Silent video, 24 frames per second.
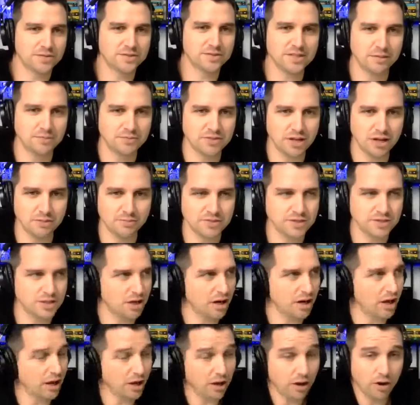And sometimes,
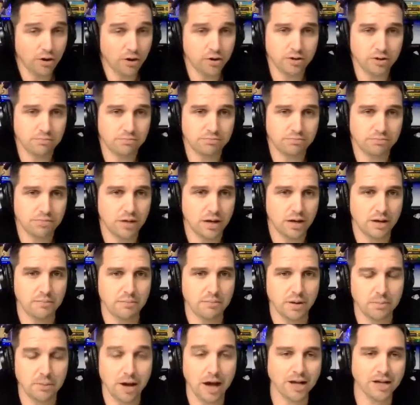I own
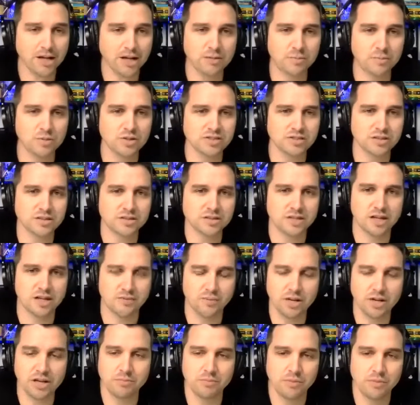a marketing business, and I've
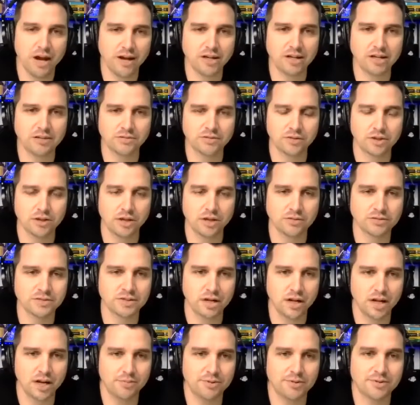been in marketing for a long
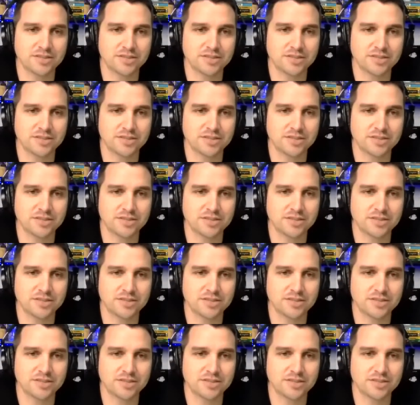time.